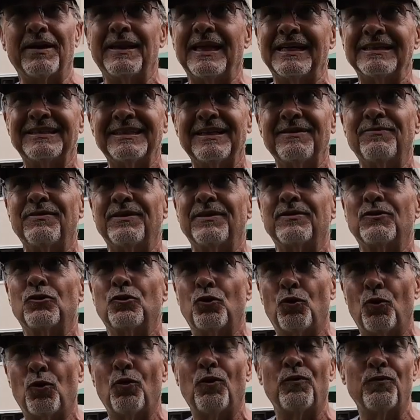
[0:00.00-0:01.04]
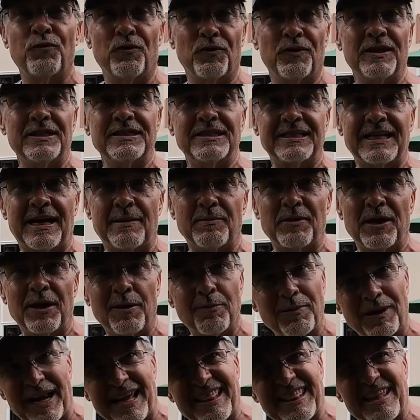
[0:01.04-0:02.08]
that's even cool for this time of year,
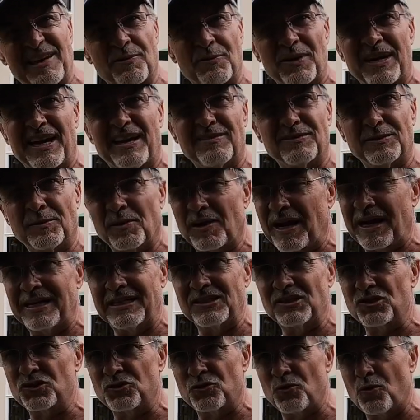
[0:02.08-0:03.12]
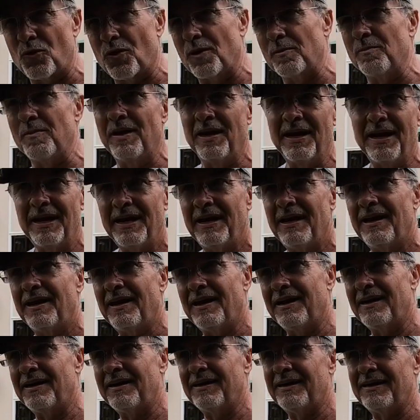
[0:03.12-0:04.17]
but I think we have some kind of storm
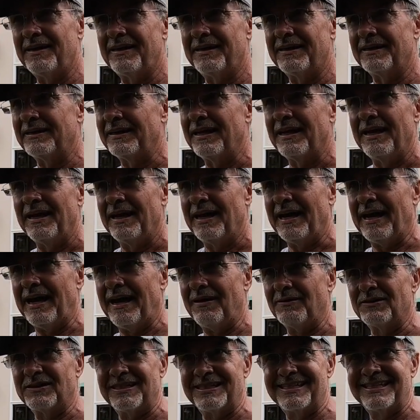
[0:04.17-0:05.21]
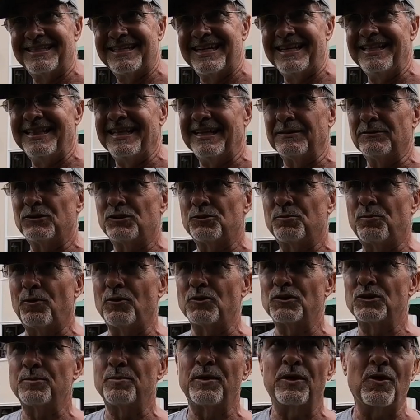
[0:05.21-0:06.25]
out to sea that's
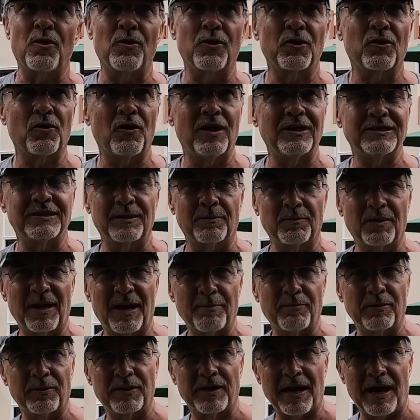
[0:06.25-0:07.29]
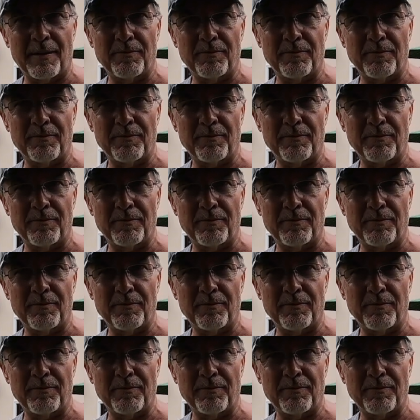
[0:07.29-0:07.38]
supposed to be going across some type of